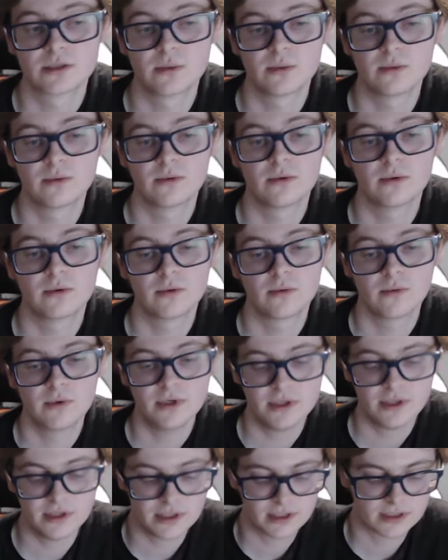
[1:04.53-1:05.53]
So
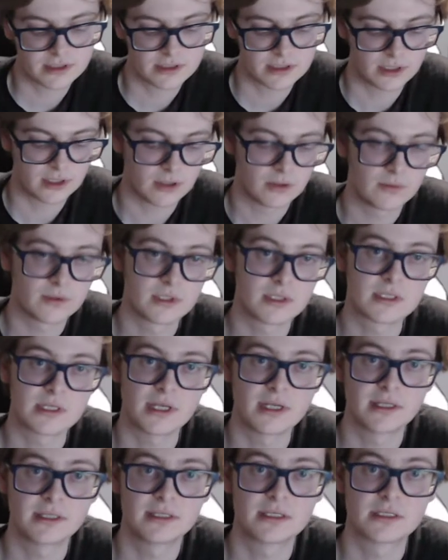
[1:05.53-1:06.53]
one of the things to note when
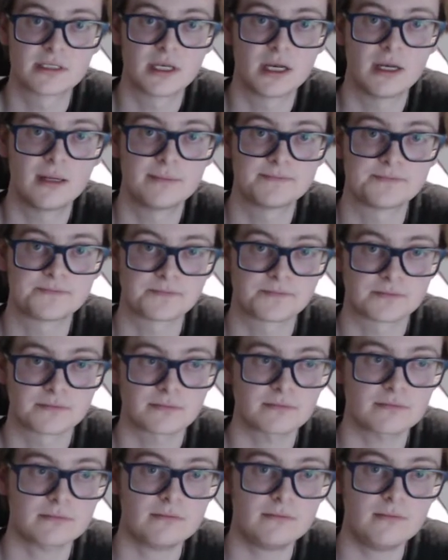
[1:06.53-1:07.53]
setting this up,
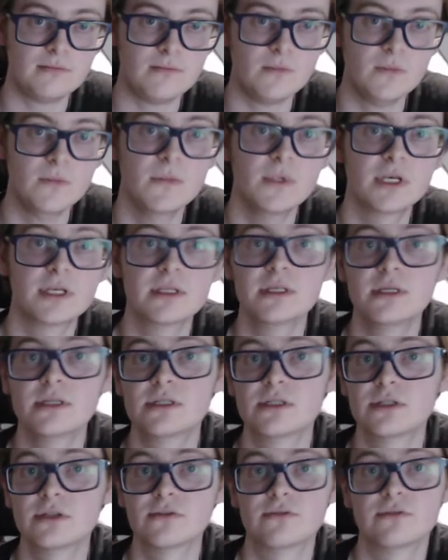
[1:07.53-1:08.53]
at
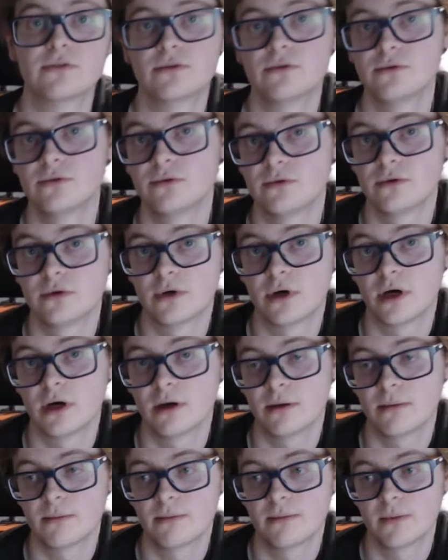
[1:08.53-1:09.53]
least if you
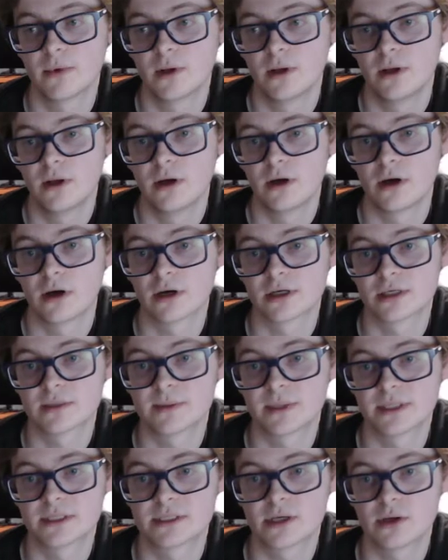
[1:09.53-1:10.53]
are
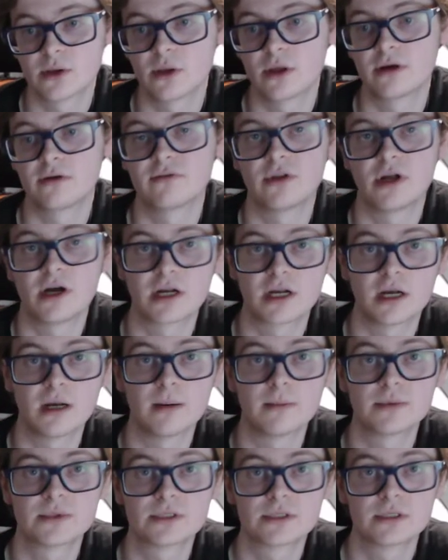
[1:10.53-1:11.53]
experiencing a lot of
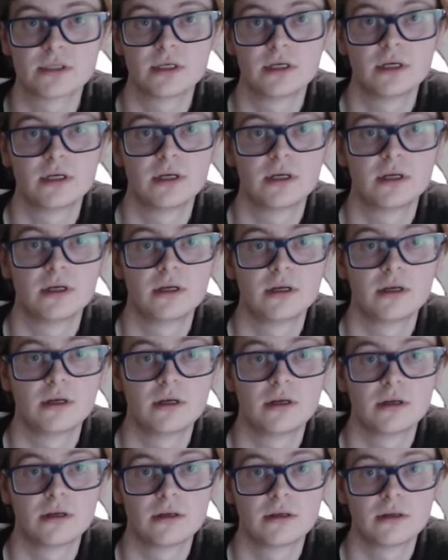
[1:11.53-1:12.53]
lockups,
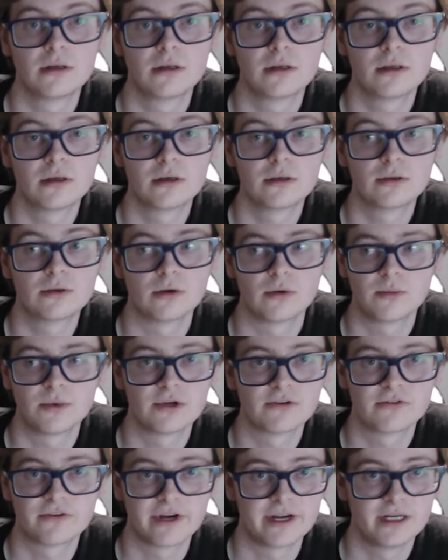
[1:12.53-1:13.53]
don't
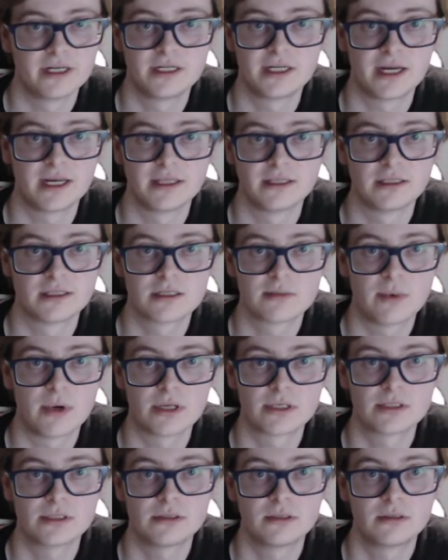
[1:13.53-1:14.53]
be afraid to tighten this
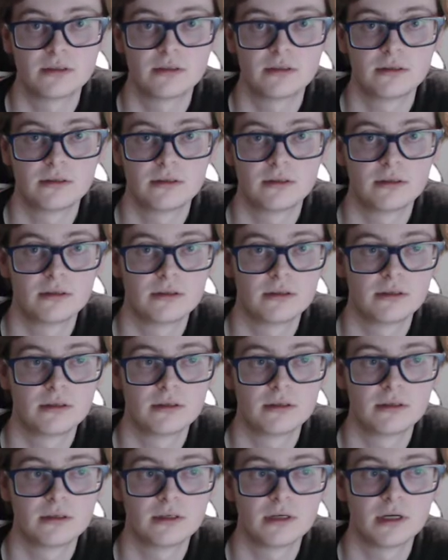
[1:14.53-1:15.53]
puzzle.
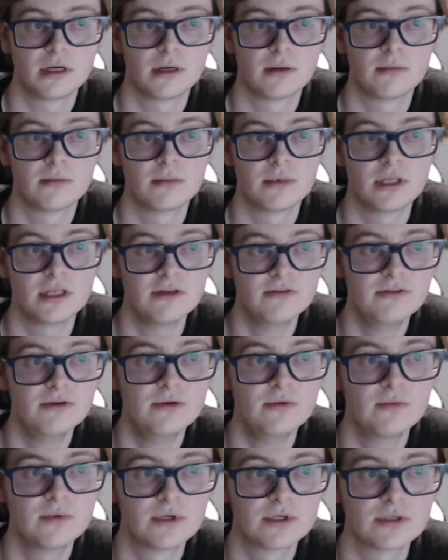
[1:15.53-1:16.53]

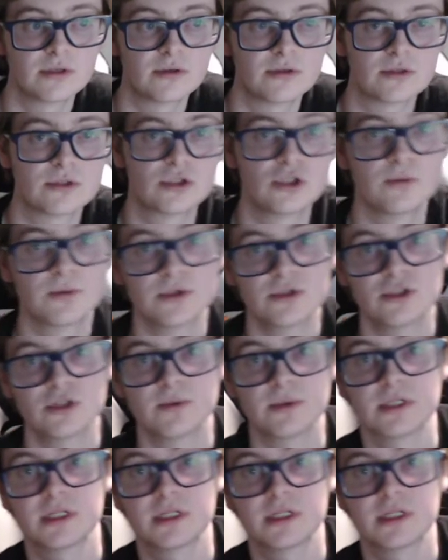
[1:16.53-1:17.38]
Even when super